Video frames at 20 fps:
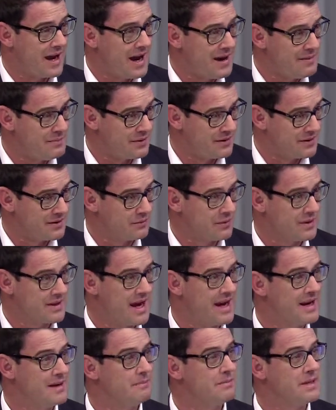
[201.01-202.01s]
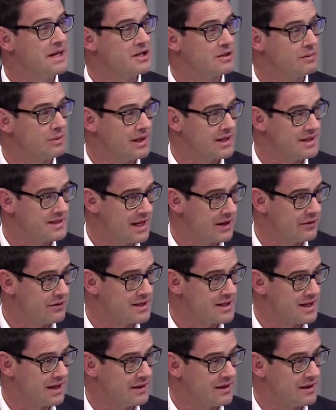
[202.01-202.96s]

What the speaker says: IPED with unimpeachable integrity,